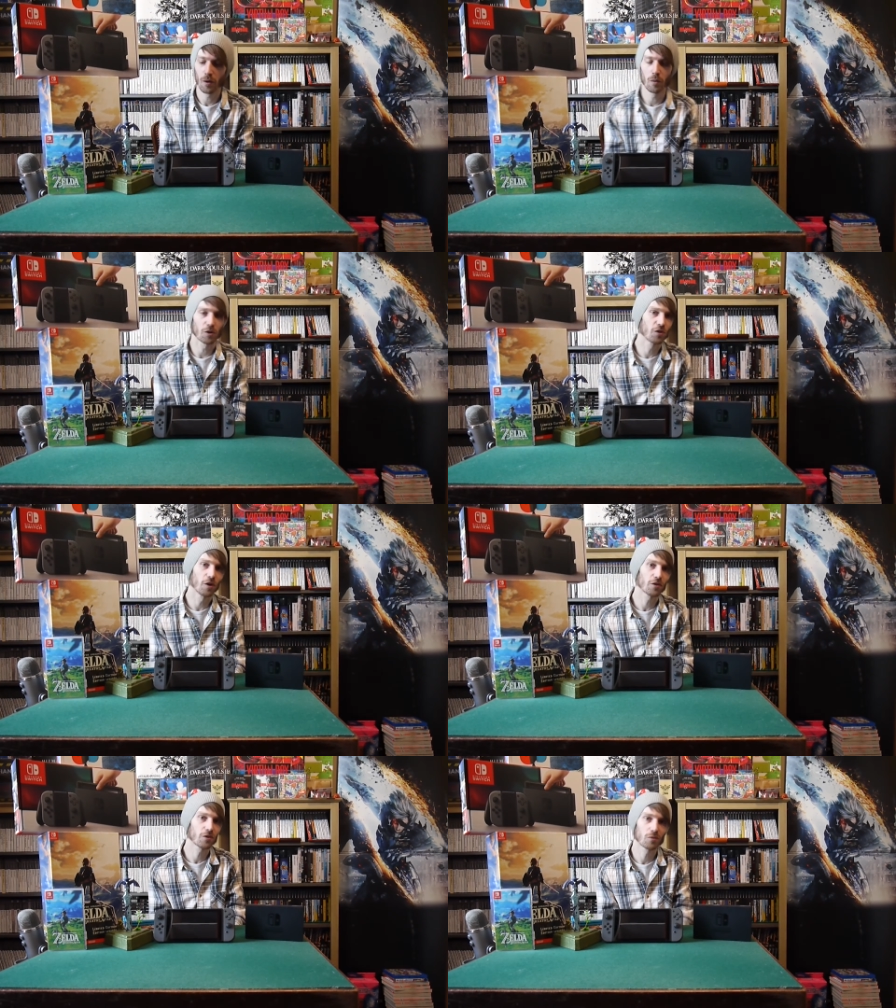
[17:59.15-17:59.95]
Watch
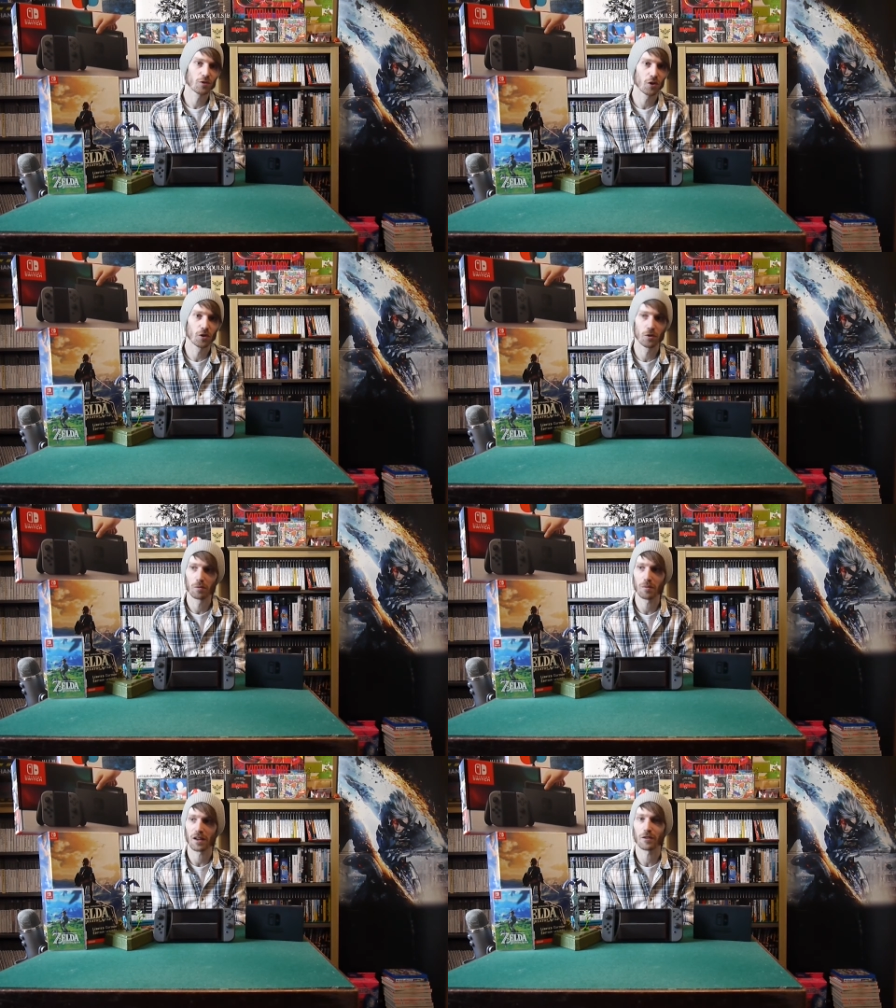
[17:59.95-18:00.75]
Dogs 2,
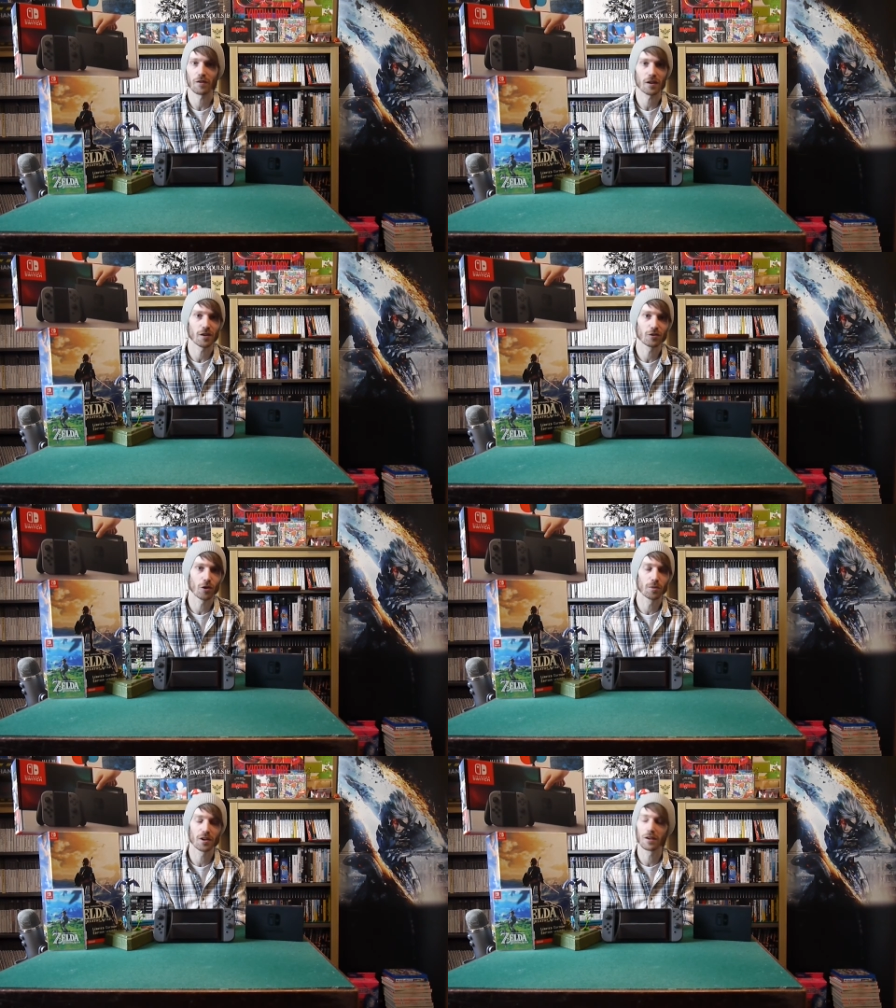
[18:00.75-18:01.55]
Mass Effect
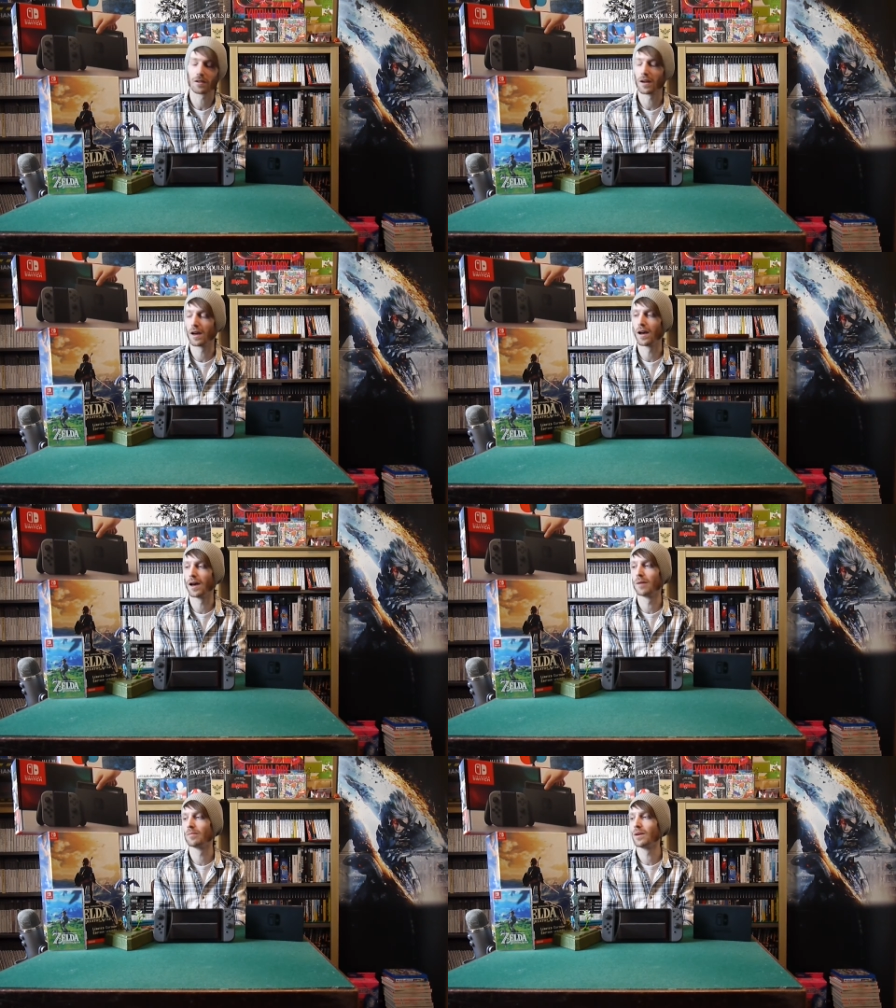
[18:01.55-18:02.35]
Andromeda,
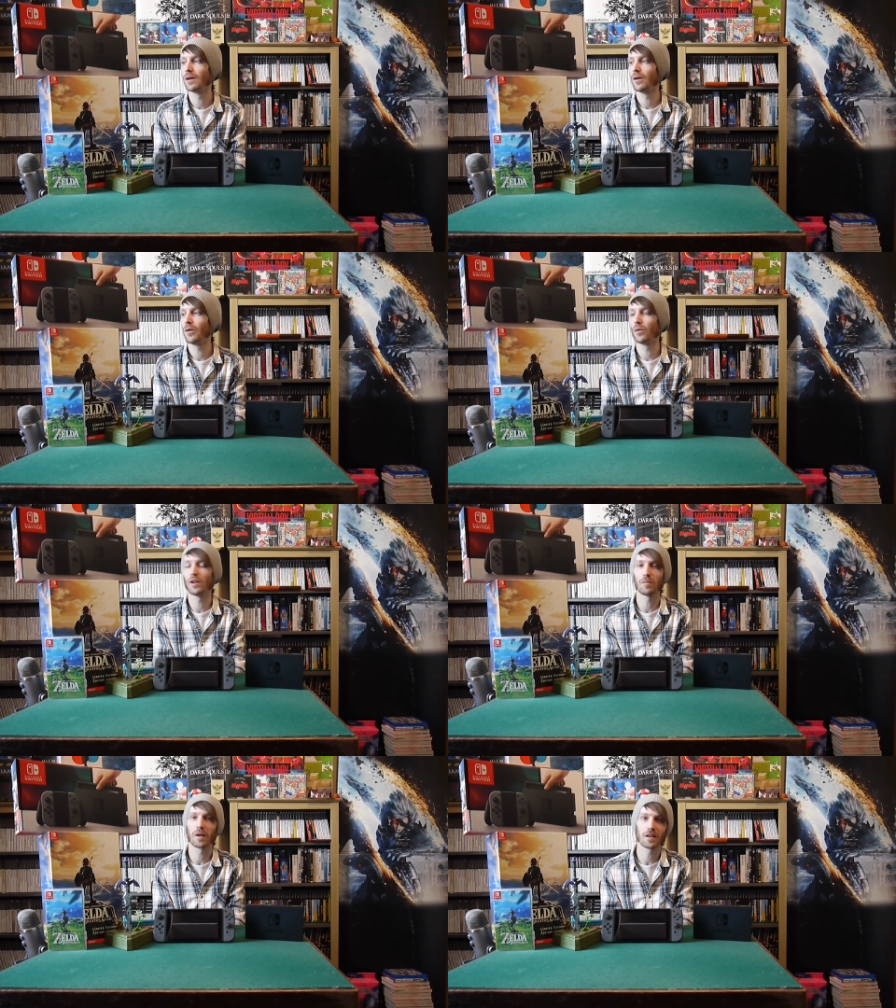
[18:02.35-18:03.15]
all
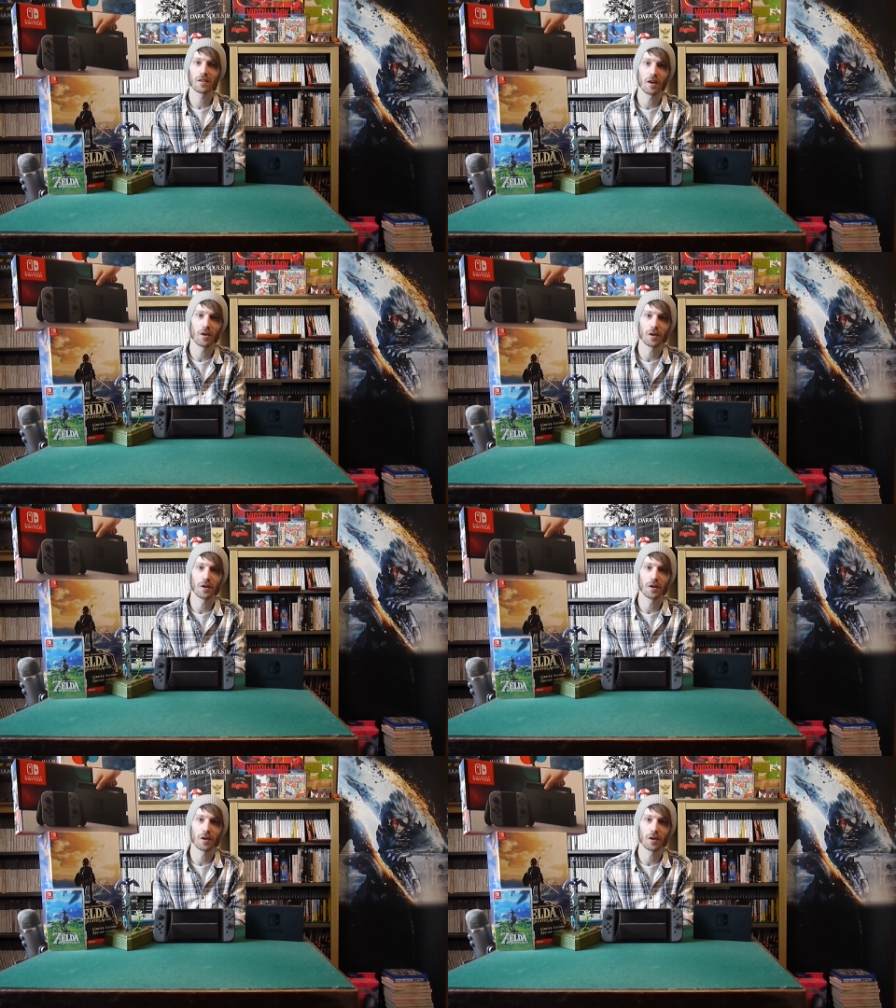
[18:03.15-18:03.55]
these big title